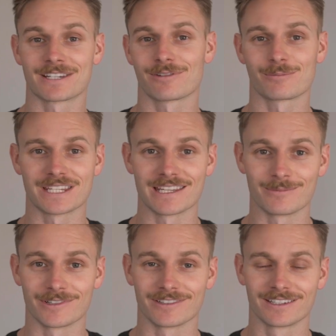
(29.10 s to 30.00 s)
from
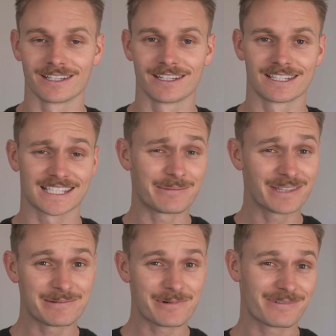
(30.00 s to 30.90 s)
Temu. Some of
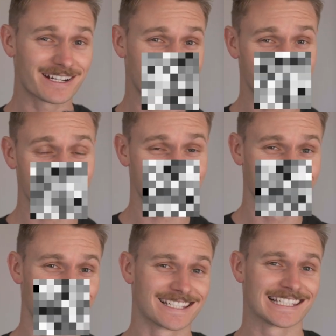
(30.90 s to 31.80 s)
them were pretty,
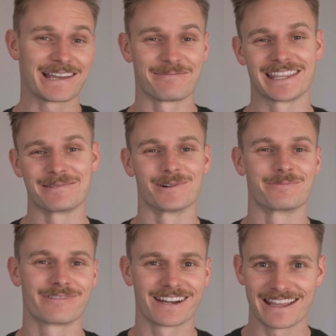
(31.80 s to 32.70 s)
some of them were
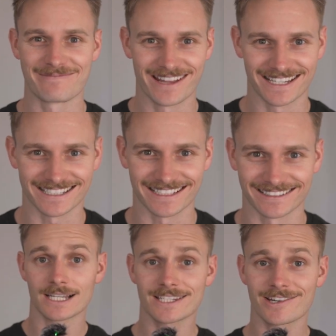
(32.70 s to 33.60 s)
pretty amazing.
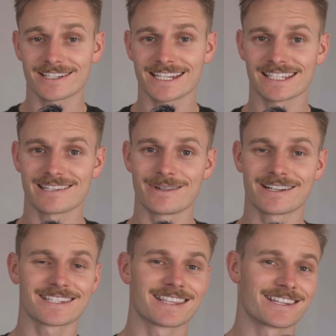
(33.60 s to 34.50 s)
Let's go and test them
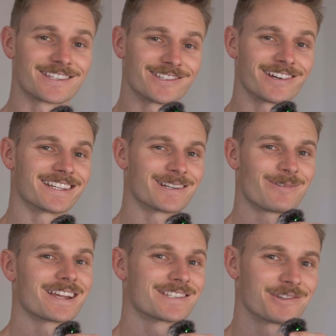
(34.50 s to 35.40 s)
out so that you don't need to
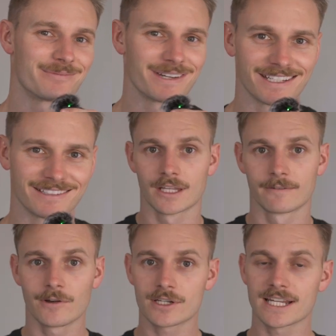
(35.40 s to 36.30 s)
waste your money.
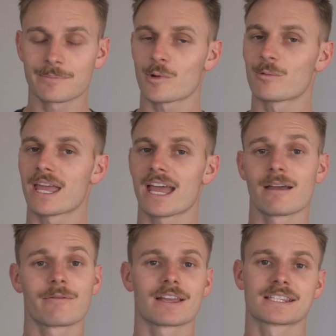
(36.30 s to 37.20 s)
First up, we
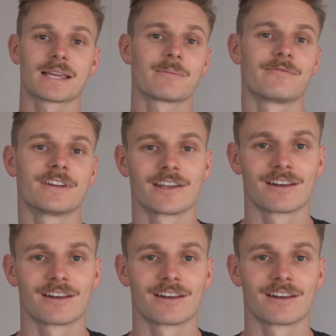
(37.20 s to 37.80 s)
have some video